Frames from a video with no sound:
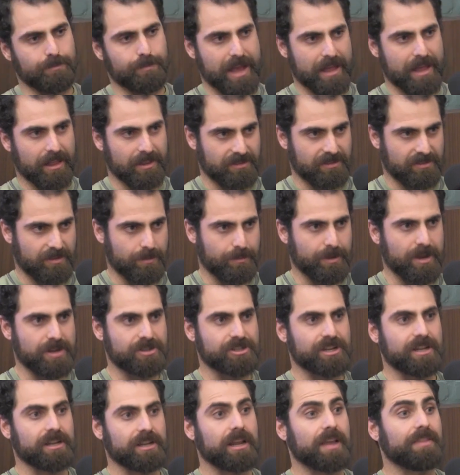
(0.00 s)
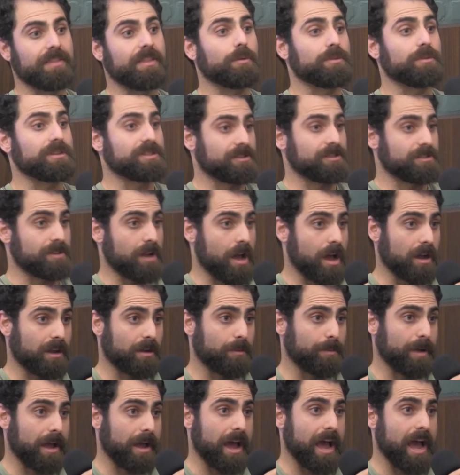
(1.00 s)
balance the budget, and that we should talk
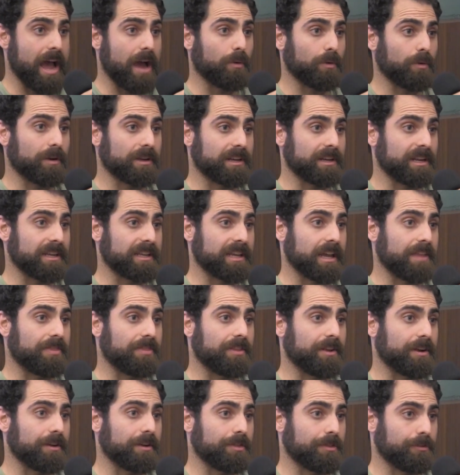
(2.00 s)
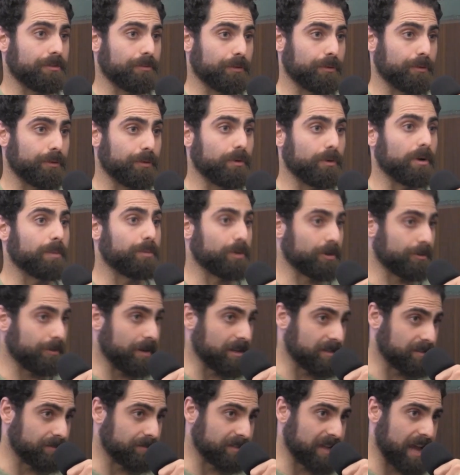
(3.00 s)
about how we're going to get there through a
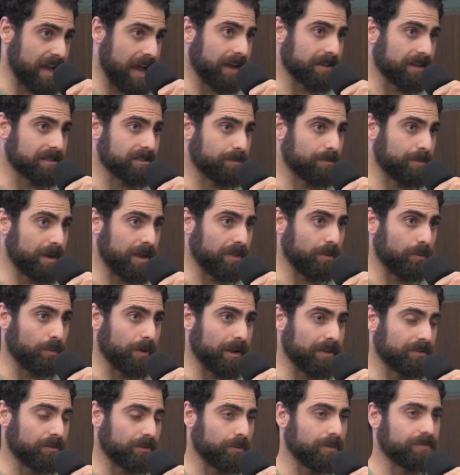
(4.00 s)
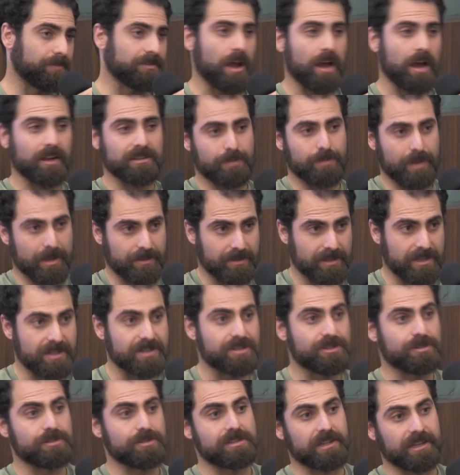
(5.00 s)
progressive tax, by the way. So we've talked about the
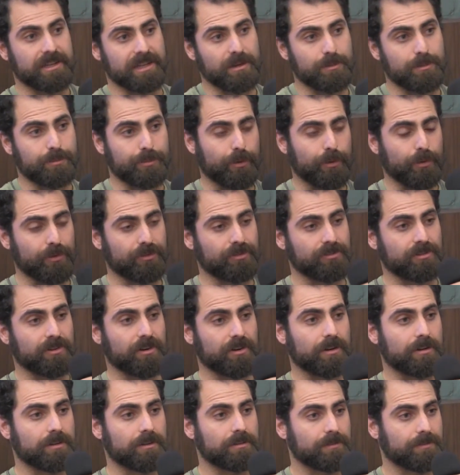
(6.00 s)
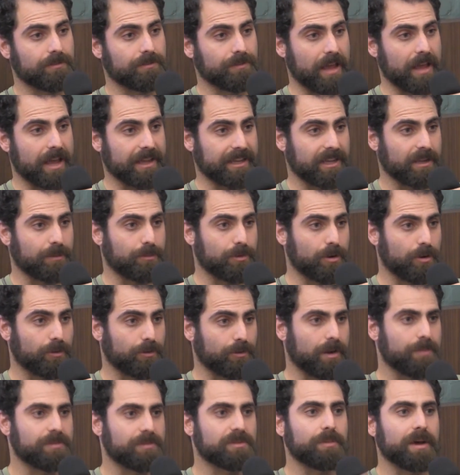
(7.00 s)
issues that can bolster flagging
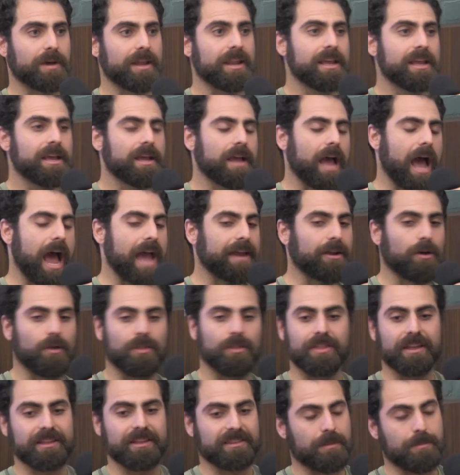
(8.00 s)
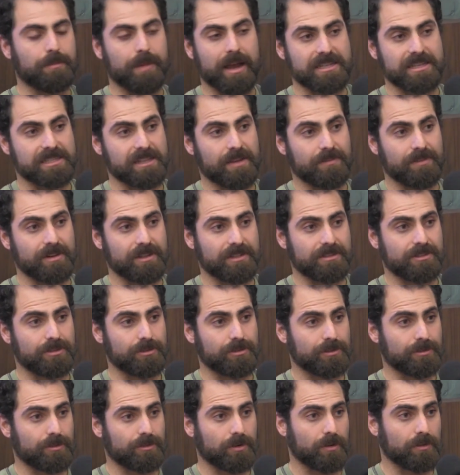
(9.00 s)
programs. But I don't think that my
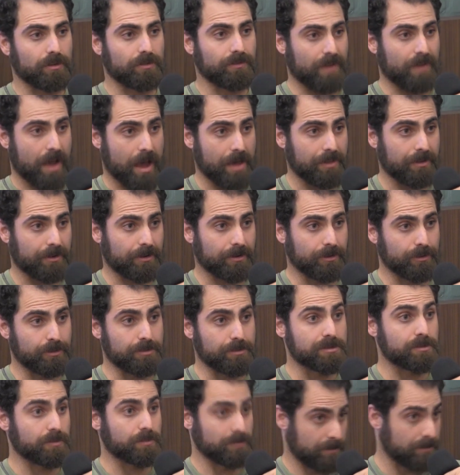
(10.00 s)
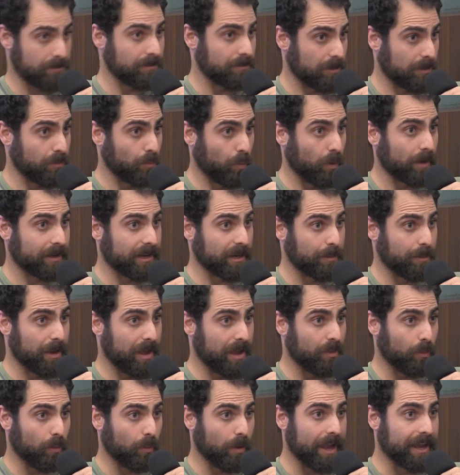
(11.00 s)
72-year-old father, who's working,
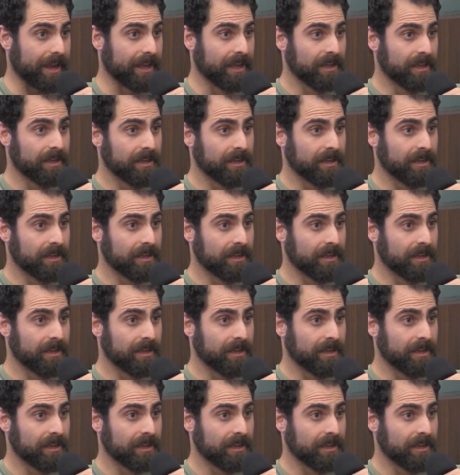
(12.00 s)
by the way,